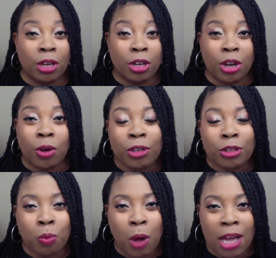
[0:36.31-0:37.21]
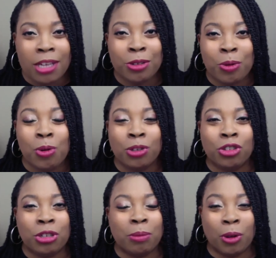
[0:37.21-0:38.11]
known as Wise
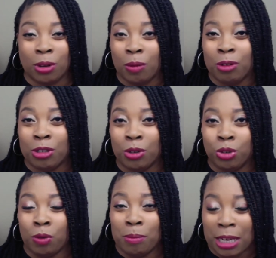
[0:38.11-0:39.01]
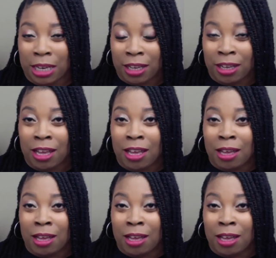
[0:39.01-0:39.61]
Courtship all over social media